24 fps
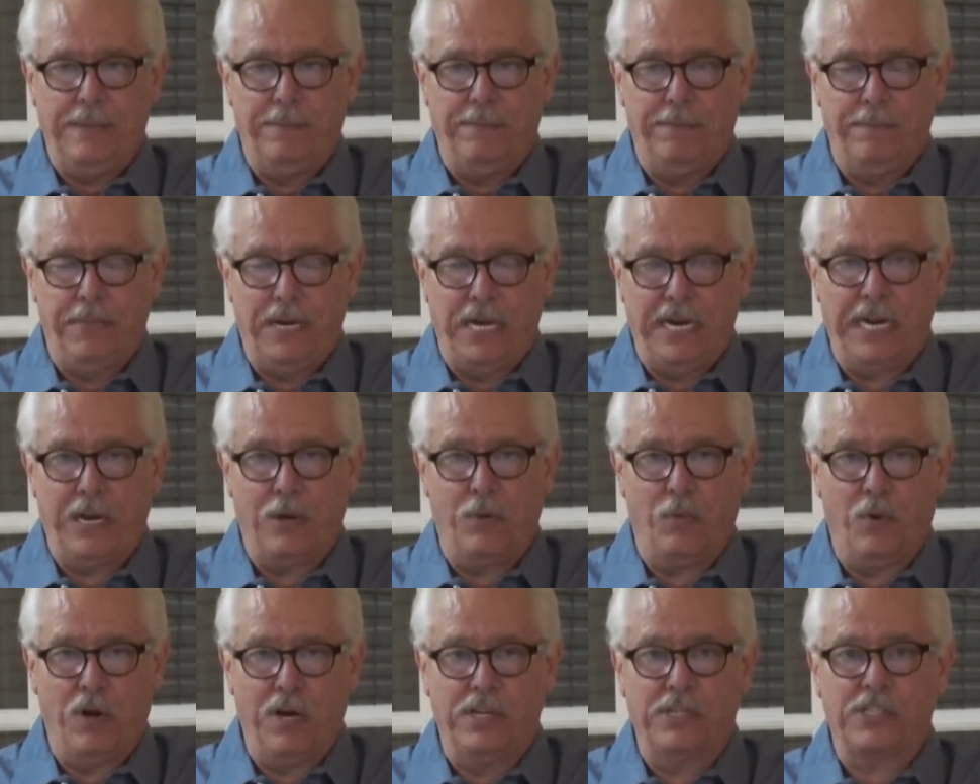but it
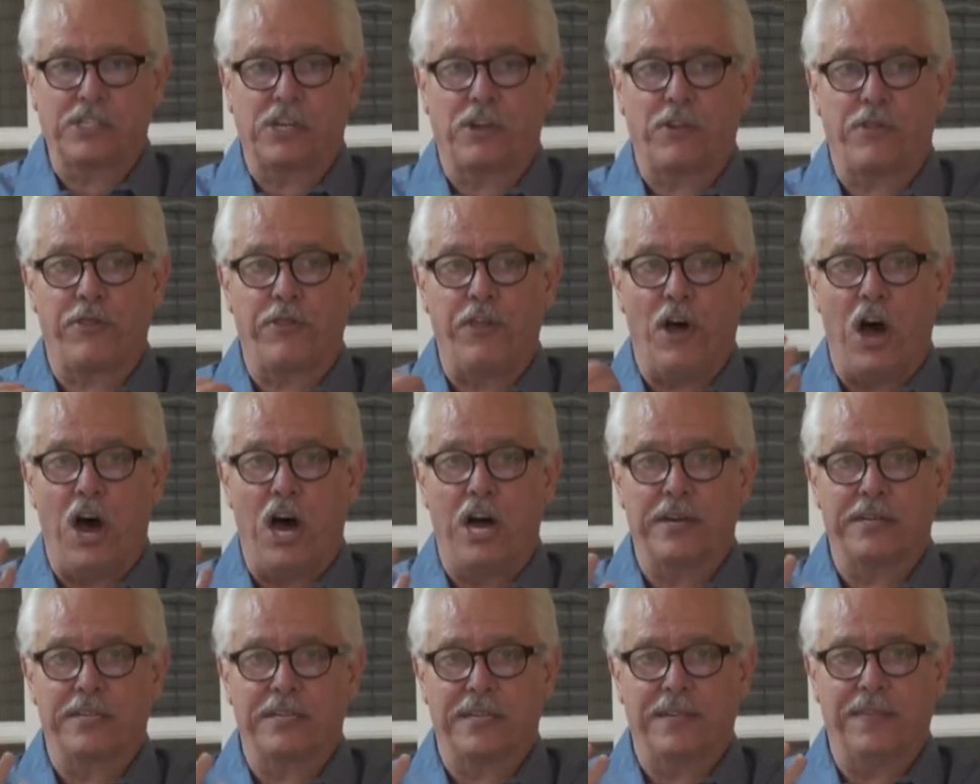was a
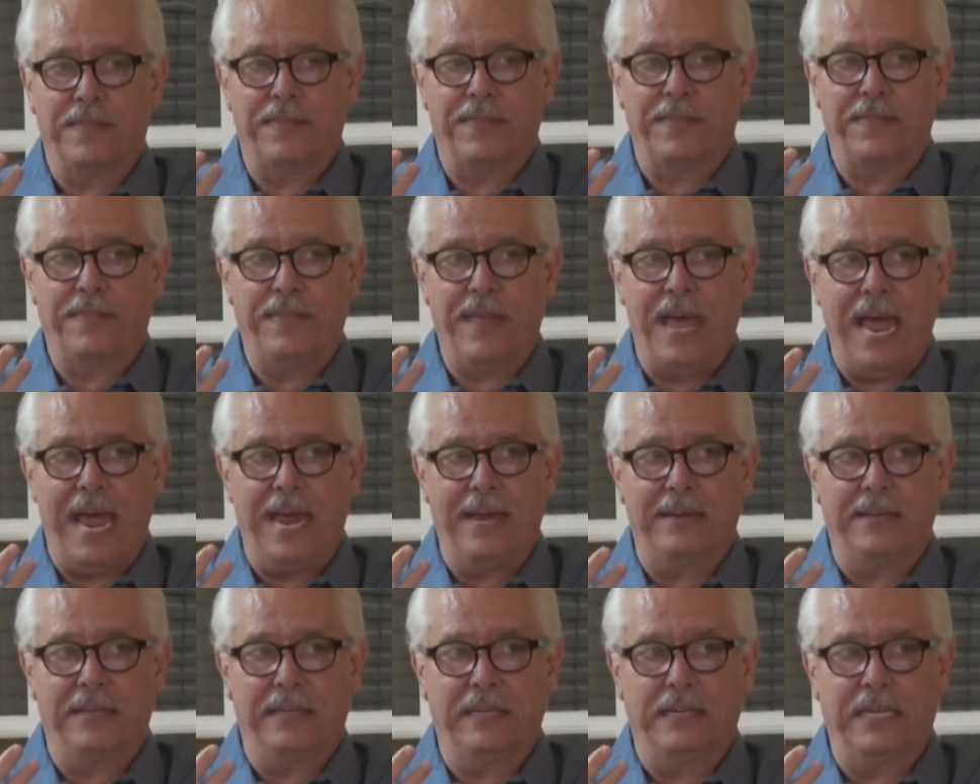thought
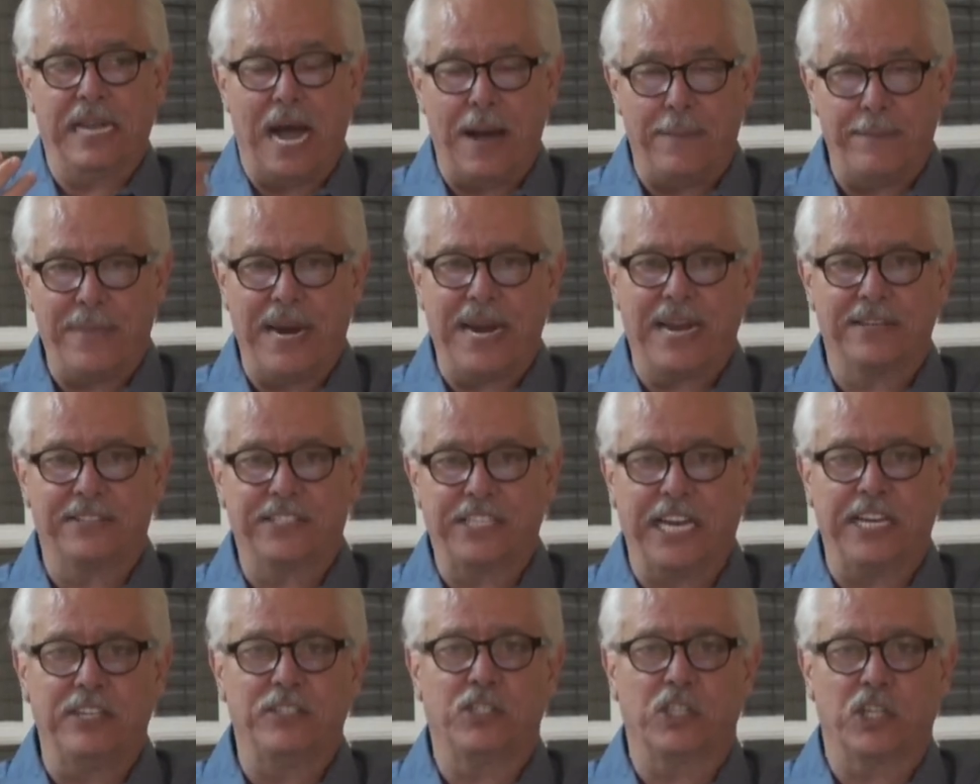that got my
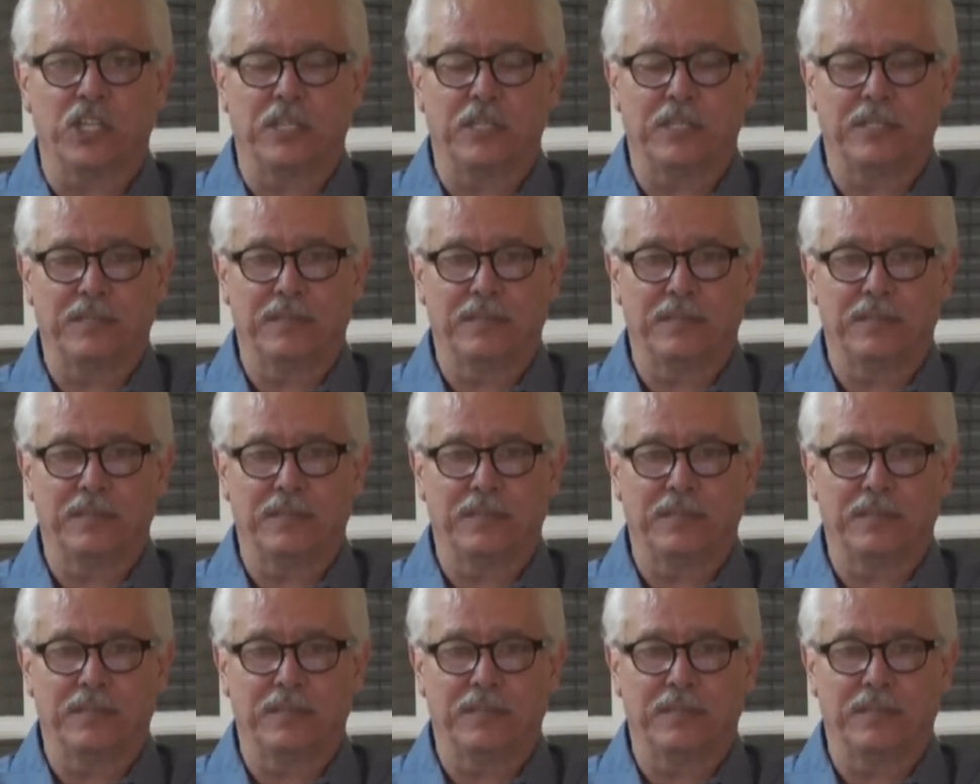attention.